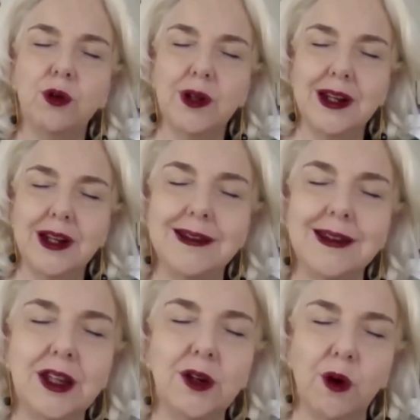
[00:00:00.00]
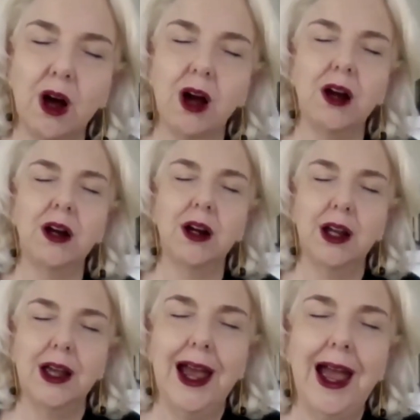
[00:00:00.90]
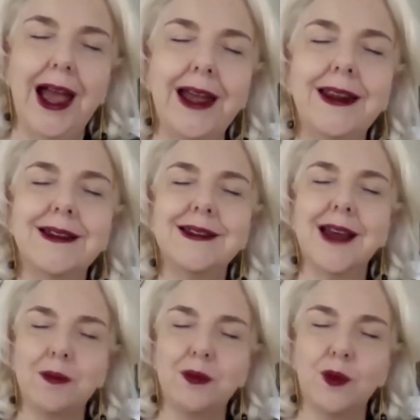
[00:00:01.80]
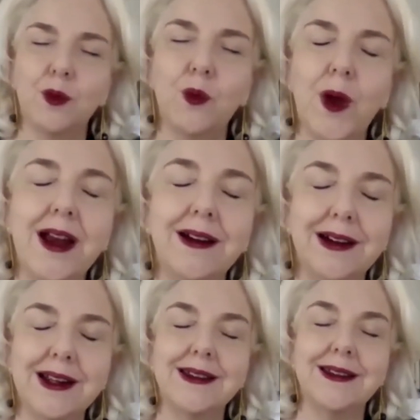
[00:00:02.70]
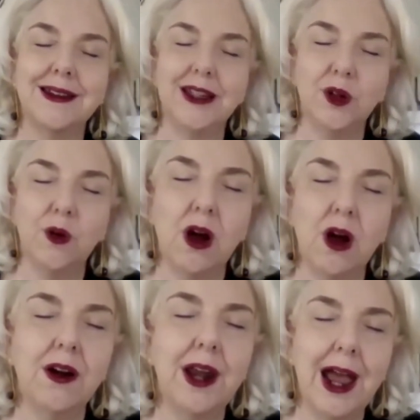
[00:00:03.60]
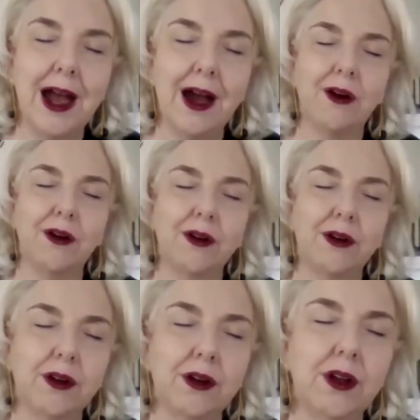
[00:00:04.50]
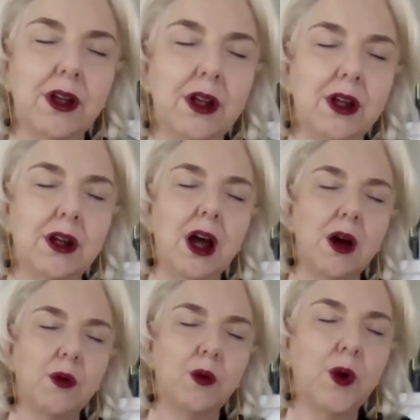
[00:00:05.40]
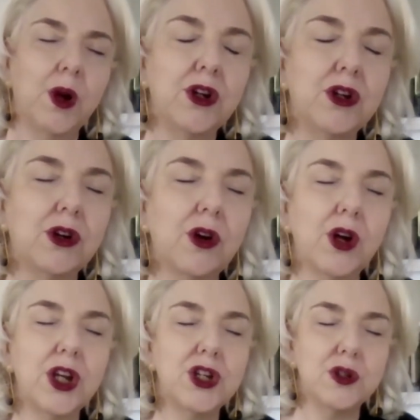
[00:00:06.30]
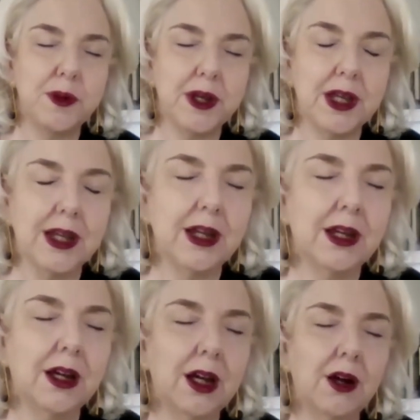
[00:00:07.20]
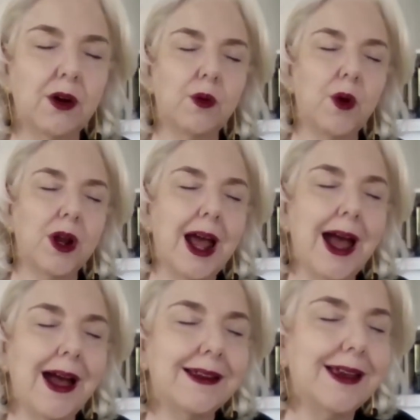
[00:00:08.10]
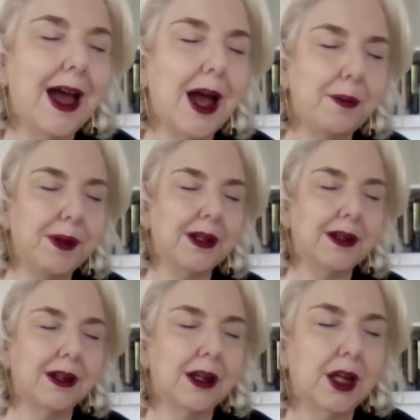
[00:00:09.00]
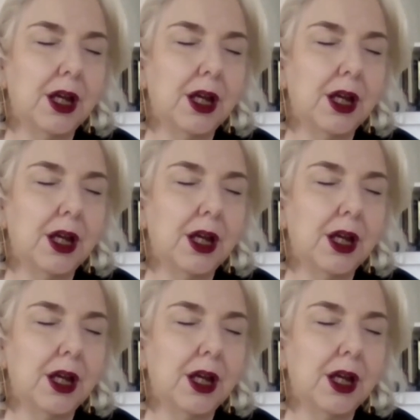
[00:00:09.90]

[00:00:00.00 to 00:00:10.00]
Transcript: who it is that you are and accept where it is that you are now, not where you're going to be or what has happened,